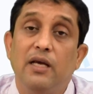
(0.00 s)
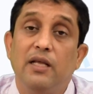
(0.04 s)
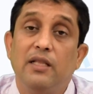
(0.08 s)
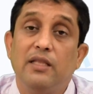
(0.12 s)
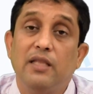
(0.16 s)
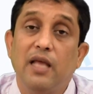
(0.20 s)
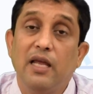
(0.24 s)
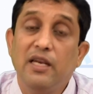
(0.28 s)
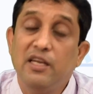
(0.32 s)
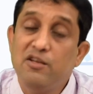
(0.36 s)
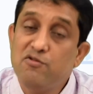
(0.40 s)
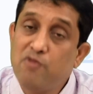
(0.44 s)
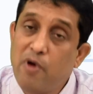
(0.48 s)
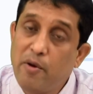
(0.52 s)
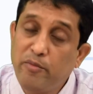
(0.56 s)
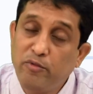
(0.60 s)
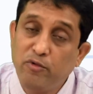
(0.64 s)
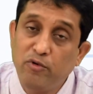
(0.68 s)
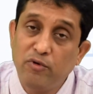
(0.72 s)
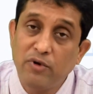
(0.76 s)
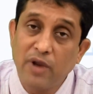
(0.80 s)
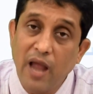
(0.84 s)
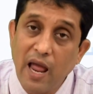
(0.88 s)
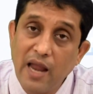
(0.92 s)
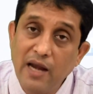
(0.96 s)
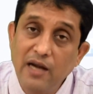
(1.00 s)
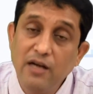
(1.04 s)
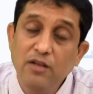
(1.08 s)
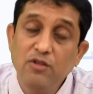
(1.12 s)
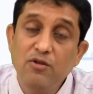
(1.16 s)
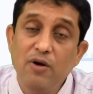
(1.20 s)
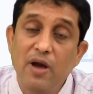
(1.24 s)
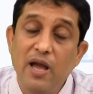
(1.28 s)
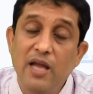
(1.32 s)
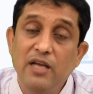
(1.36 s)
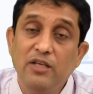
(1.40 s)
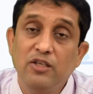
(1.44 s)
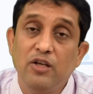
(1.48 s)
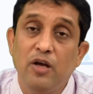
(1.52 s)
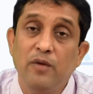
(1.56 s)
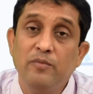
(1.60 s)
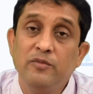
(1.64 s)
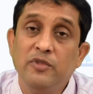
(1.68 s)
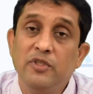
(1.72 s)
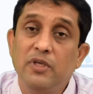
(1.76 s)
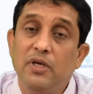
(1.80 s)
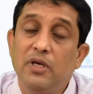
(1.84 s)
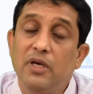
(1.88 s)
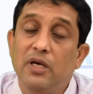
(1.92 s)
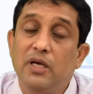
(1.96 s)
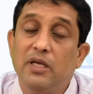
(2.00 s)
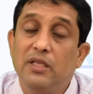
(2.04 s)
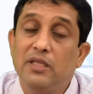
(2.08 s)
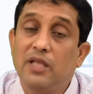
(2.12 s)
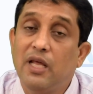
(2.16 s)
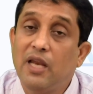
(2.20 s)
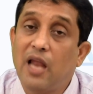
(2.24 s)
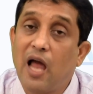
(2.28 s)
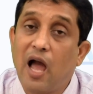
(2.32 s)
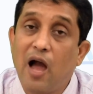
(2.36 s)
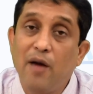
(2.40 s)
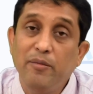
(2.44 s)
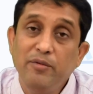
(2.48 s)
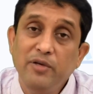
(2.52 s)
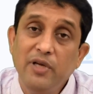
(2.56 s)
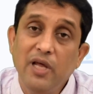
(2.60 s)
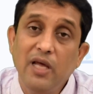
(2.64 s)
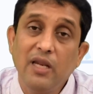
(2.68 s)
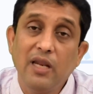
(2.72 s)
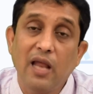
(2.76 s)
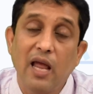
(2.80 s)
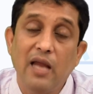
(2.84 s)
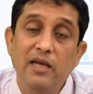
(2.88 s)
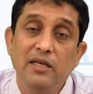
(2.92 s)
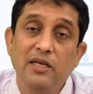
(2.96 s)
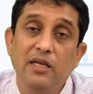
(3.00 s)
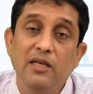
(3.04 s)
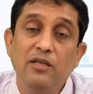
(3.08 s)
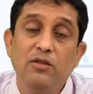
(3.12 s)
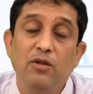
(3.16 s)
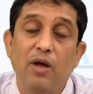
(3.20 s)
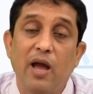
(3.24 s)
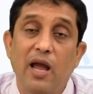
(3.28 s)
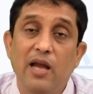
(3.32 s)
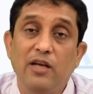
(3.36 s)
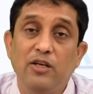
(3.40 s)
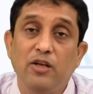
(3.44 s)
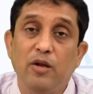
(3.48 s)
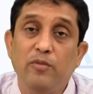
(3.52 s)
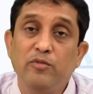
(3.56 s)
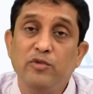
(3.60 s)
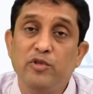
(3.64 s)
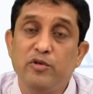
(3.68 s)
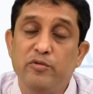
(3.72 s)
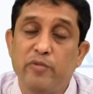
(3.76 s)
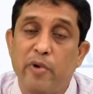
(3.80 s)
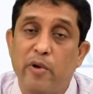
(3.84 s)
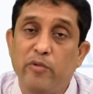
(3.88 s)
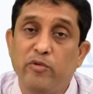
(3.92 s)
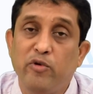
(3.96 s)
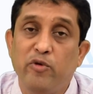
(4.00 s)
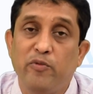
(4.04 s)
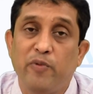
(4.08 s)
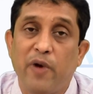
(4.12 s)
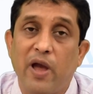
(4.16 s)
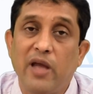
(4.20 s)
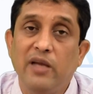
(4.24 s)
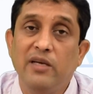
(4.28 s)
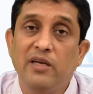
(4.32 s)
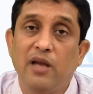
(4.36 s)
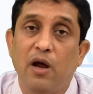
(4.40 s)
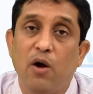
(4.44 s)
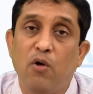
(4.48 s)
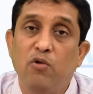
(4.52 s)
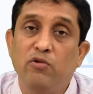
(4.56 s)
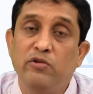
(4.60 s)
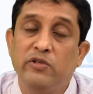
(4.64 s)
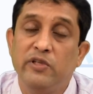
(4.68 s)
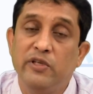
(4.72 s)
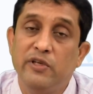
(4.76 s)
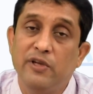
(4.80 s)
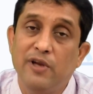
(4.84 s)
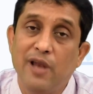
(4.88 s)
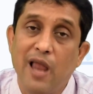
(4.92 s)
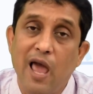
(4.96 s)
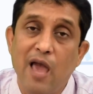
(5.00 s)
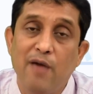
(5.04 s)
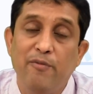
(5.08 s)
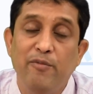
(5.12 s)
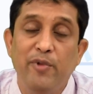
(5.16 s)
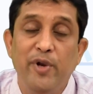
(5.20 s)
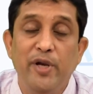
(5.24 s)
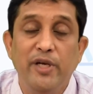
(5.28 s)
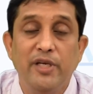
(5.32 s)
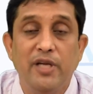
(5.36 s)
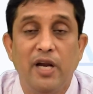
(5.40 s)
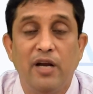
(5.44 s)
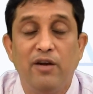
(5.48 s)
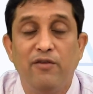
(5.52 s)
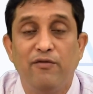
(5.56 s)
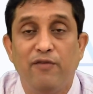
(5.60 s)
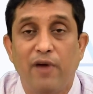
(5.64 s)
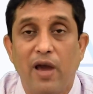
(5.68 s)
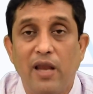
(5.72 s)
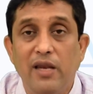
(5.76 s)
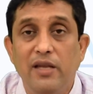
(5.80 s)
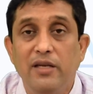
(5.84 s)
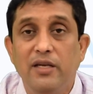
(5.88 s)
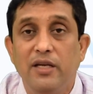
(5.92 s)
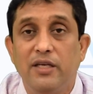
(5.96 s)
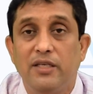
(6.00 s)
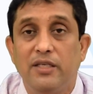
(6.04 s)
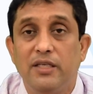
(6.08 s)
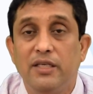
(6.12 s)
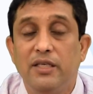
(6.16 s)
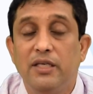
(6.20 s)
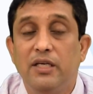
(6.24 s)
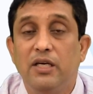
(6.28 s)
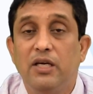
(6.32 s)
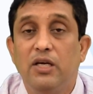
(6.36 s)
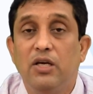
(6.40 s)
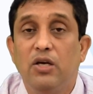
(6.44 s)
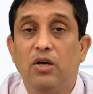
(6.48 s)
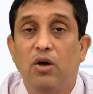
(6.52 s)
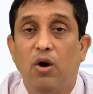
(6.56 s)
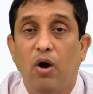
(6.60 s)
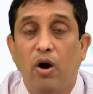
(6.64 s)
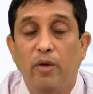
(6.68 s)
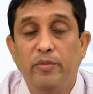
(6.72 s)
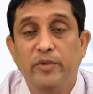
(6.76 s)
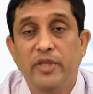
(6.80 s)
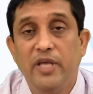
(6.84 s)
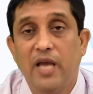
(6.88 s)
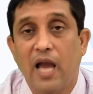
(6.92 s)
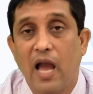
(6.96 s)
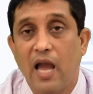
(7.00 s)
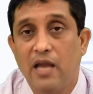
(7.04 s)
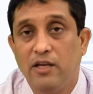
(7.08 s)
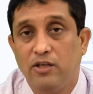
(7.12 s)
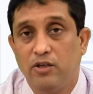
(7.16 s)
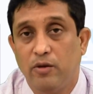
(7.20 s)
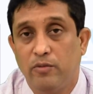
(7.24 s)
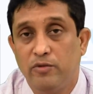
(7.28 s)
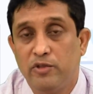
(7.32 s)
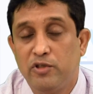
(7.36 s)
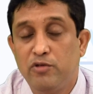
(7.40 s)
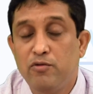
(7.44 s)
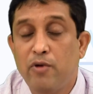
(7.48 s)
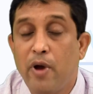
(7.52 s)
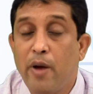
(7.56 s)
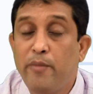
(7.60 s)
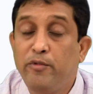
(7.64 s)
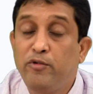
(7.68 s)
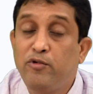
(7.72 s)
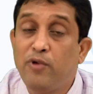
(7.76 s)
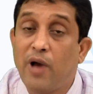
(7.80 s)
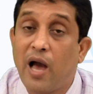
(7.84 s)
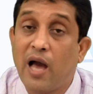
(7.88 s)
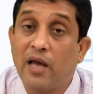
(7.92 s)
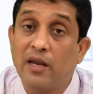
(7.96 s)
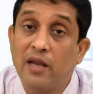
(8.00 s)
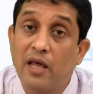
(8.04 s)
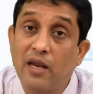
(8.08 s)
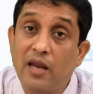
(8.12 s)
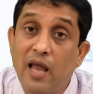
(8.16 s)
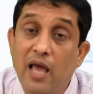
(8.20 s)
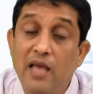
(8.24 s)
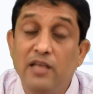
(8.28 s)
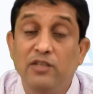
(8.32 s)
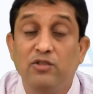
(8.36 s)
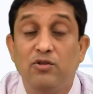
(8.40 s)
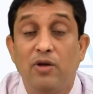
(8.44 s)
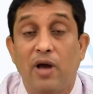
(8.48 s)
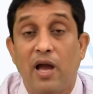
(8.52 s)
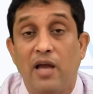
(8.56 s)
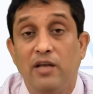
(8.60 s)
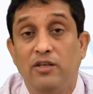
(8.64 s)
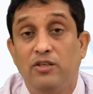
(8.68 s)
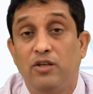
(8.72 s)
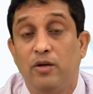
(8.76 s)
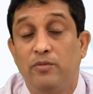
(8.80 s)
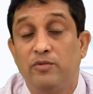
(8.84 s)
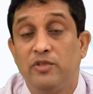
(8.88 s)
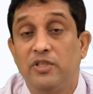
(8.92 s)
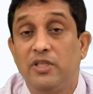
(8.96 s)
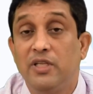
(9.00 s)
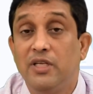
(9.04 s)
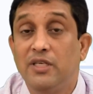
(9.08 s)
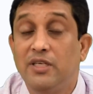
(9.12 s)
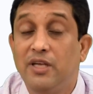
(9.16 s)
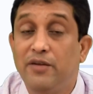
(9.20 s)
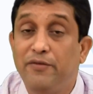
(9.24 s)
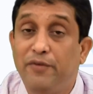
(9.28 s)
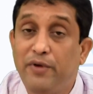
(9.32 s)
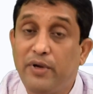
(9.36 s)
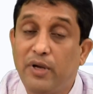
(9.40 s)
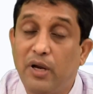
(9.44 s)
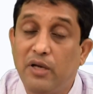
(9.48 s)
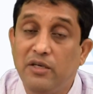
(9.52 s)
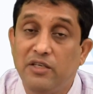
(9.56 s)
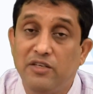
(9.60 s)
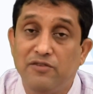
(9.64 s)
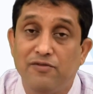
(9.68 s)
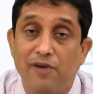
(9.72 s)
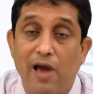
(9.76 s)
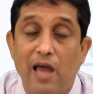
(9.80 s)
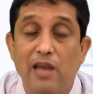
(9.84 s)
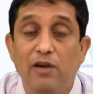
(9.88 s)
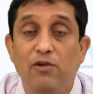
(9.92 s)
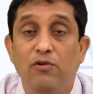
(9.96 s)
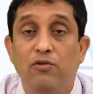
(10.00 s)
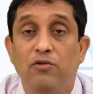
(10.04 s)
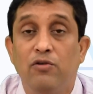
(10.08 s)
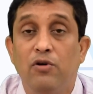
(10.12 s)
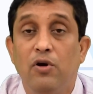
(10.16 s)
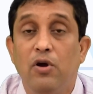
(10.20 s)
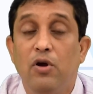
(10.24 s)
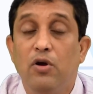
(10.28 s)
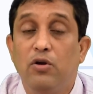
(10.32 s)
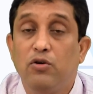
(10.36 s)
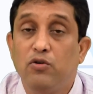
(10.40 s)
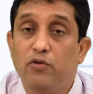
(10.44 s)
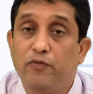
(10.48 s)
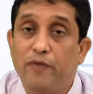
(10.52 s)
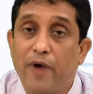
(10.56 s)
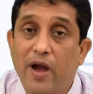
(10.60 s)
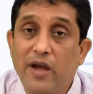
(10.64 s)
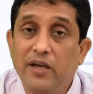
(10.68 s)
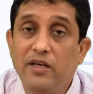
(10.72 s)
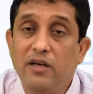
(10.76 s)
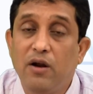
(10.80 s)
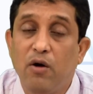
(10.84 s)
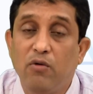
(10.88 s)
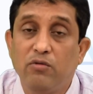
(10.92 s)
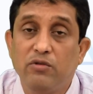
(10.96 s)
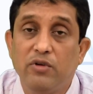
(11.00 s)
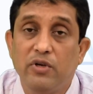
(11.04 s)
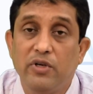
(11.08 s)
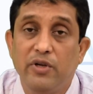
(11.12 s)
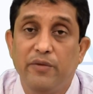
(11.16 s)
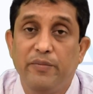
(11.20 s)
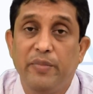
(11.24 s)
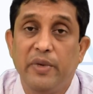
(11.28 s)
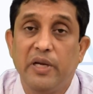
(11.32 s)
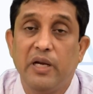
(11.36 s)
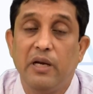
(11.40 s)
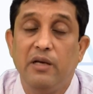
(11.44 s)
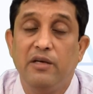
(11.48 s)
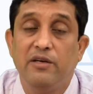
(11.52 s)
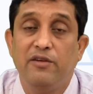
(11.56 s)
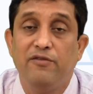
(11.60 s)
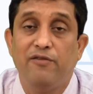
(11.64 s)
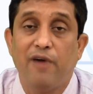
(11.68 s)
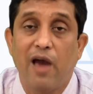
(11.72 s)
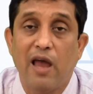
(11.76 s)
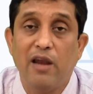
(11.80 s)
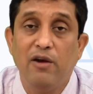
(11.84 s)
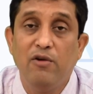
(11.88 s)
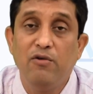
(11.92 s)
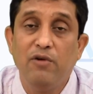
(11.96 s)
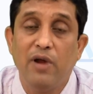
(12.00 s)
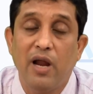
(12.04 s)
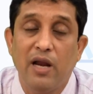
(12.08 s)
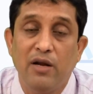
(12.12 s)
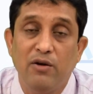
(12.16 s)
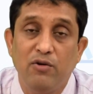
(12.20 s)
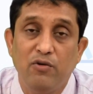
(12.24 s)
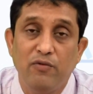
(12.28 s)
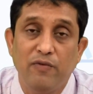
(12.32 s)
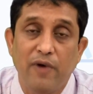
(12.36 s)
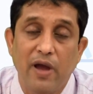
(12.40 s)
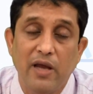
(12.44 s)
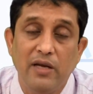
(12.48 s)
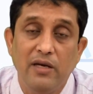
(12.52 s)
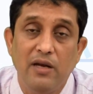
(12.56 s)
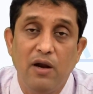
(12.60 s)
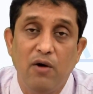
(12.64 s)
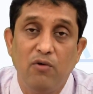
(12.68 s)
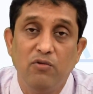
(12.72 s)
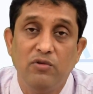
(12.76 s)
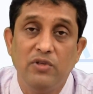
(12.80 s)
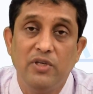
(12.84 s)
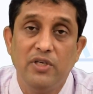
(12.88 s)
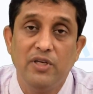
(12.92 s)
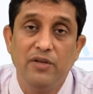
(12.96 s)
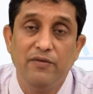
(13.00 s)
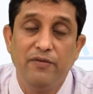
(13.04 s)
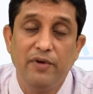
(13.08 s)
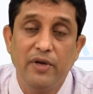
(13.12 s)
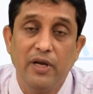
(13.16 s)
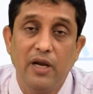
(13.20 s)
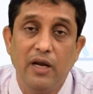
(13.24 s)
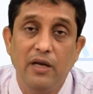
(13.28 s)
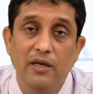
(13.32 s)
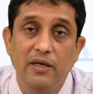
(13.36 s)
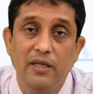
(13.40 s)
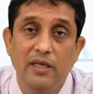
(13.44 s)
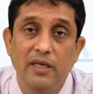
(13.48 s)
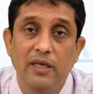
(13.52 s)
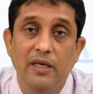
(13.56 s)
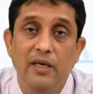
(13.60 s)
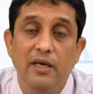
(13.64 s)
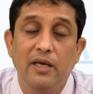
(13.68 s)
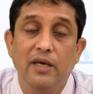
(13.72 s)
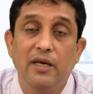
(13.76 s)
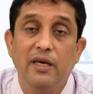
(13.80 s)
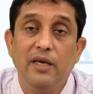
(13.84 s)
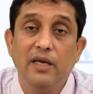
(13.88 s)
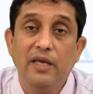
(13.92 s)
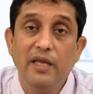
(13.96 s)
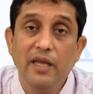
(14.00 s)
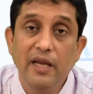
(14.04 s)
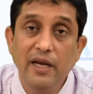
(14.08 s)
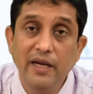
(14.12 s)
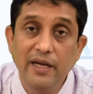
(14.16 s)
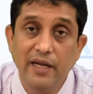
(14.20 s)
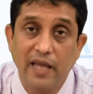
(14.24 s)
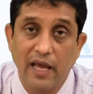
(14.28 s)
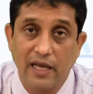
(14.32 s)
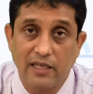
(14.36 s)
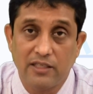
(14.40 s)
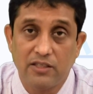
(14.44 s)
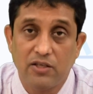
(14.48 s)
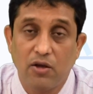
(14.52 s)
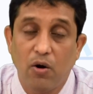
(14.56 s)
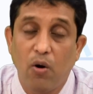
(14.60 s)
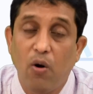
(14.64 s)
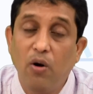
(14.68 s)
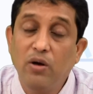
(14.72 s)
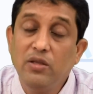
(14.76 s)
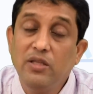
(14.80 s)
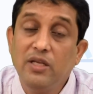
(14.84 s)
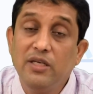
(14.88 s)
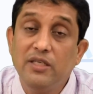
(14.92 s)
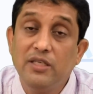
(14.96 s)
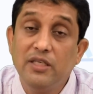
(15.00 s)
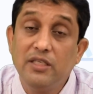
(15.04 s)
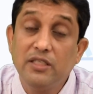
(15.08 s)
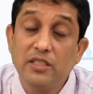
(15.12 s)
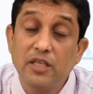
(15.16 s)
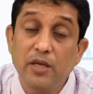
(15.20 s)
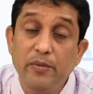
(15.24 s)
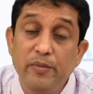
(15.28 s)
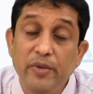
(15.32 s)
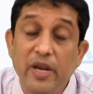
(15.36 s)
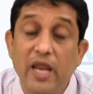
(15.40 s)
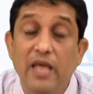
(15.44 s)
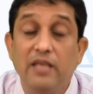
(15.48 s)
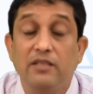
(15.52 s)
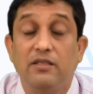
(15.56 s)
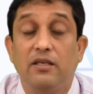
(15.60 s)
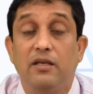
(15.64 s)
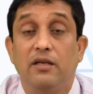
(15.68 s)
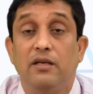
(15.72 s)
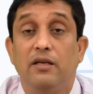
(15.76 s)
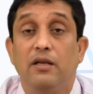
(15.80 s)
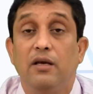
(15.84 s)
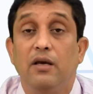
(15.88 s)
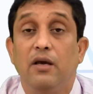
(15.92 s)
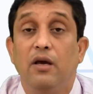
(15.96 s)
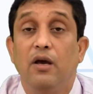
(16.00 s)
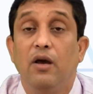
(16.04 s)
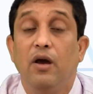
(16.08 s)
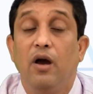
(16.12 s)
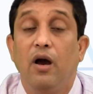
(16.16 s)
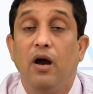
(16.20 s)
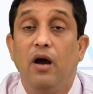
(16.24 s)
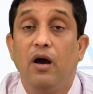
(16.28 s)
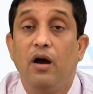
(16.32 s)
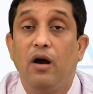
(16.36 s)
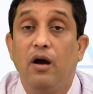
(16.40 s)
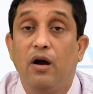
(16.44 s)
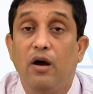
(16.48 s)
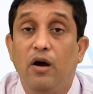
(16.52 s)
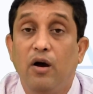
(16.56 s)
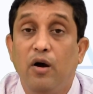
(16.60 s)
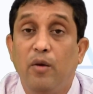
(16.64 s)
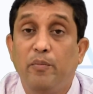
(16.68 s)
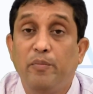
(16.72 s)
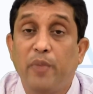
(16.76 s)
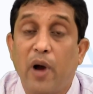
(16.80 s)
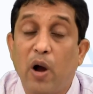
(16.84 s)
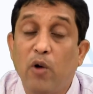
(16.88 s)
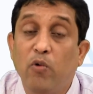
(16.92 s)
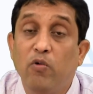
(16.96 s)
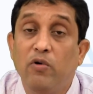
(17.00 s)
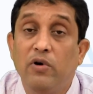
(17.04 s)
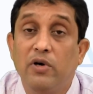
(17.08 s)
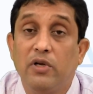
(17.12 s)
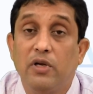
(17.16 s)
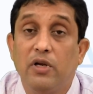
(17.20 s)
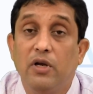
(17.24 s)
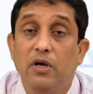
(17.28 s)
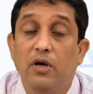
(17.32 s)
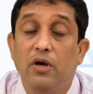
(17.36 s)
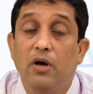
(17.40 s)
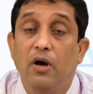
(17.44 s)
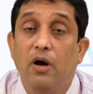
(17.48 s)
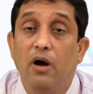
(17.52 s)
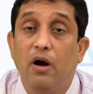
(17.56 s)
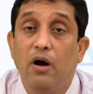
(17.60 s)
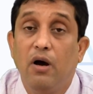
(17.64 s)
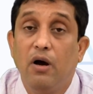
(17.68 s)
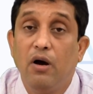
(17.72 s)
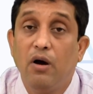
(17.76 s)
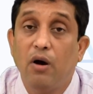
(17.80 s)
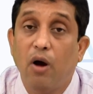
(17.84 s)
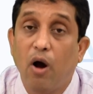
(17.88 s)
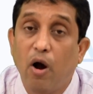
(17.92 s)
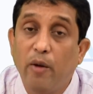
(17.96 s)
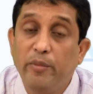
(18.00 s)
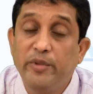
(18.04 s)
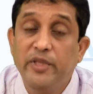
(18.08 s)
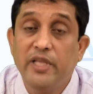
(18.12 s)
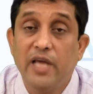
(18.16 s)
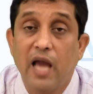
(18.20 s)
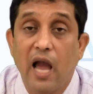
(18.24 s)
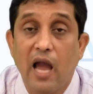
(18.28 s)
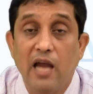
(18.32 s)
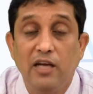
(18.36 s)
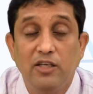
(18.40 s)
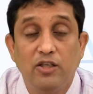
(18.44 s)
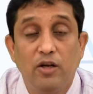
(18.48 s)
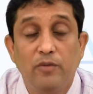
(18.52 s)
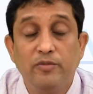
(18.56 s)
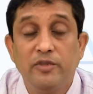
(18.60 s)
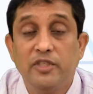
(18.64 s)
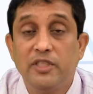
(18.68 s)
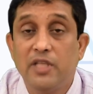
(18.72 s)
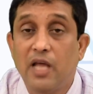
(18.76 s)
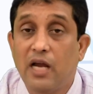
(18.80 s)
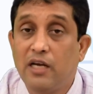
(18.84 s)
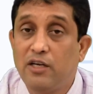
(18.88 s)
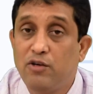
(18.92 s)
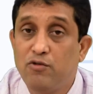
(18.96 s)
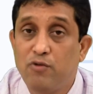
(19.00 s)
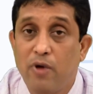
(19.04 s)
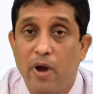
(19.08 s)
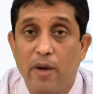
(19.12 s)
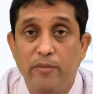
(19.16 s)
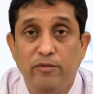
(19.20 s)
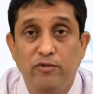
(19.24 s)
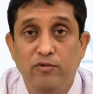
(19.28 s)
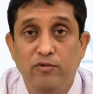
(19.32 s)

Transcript: Then you have to write the items. Then after writing the items, you have to find out the reliability and validity of the items. You have to analyze the items, the difficulty value, to find out the difficulty value and to find out the difficulty index or the discrimination power of the items that you have